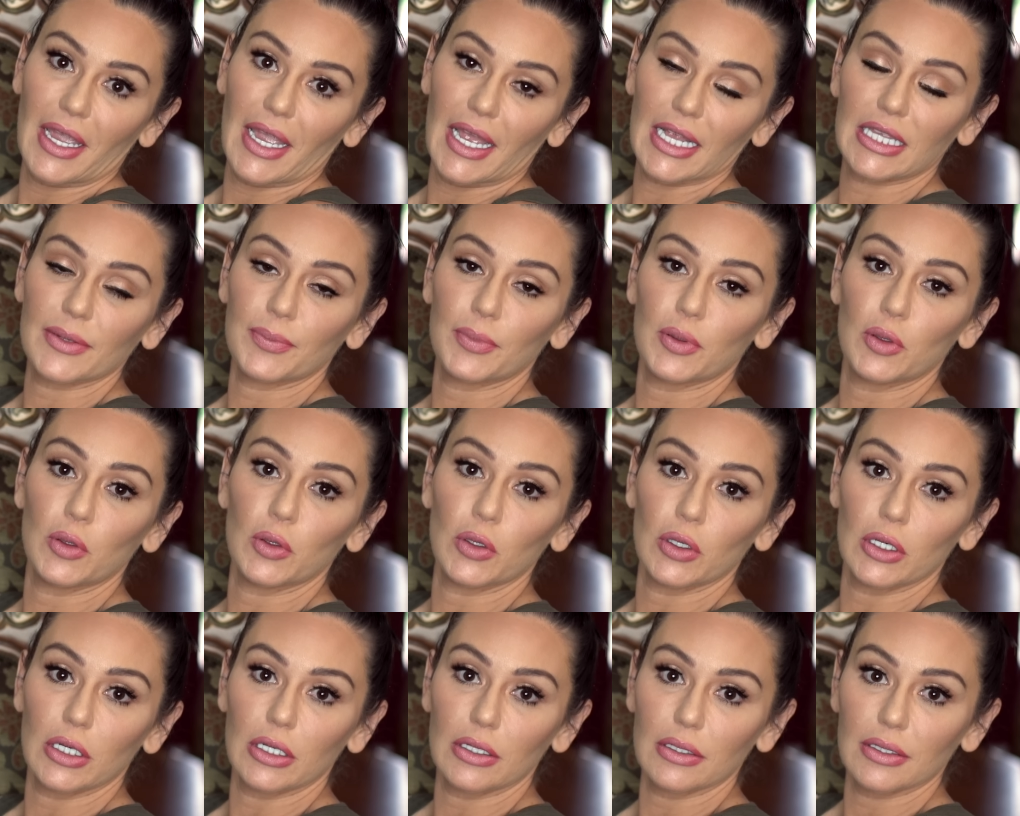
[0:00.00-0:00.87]
at the
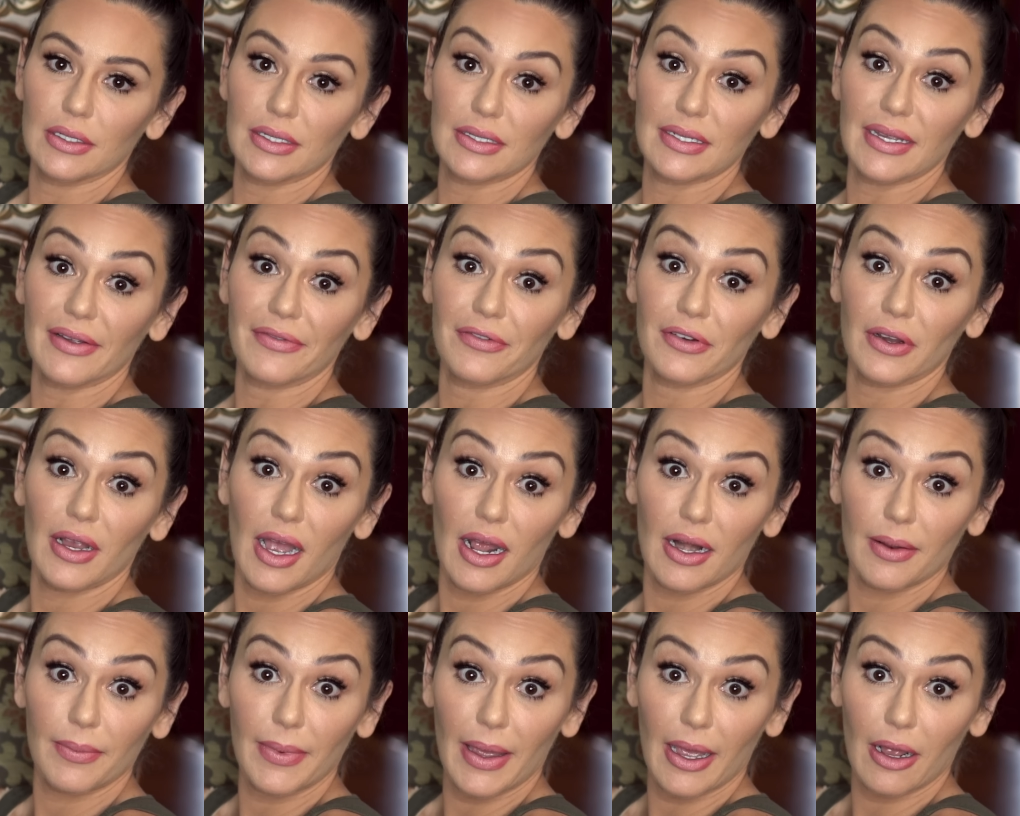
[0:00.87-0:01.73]
pool, because I
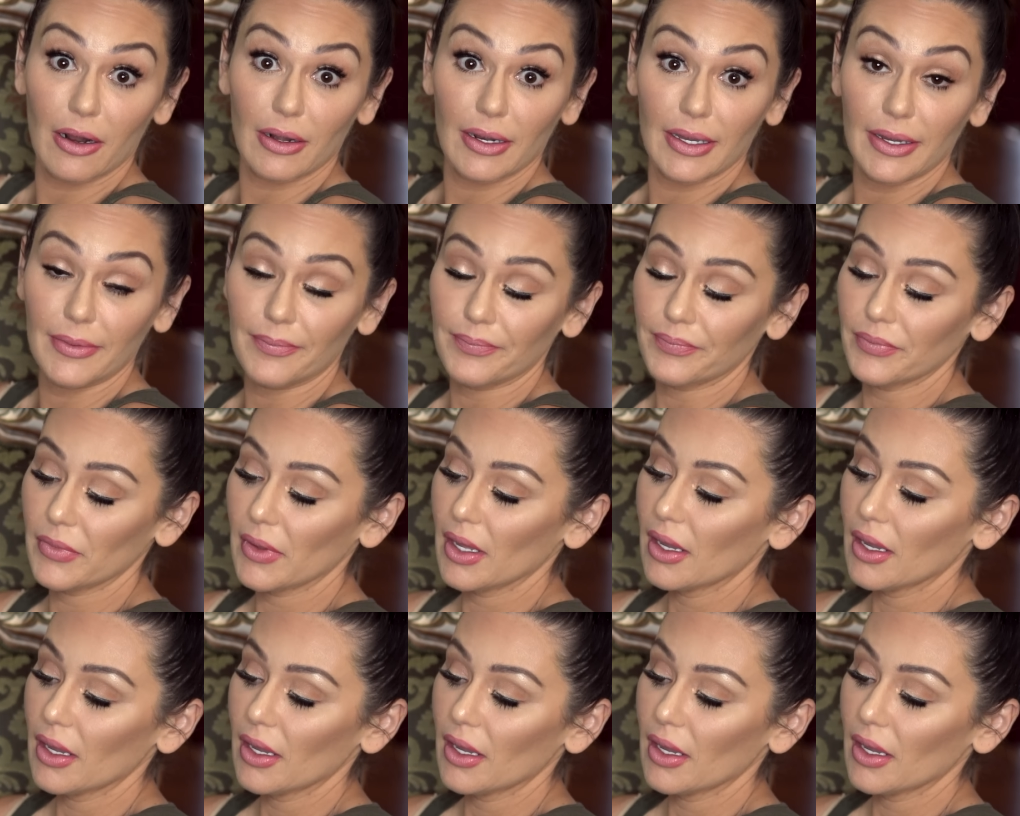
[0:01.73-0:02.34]
forgot about it.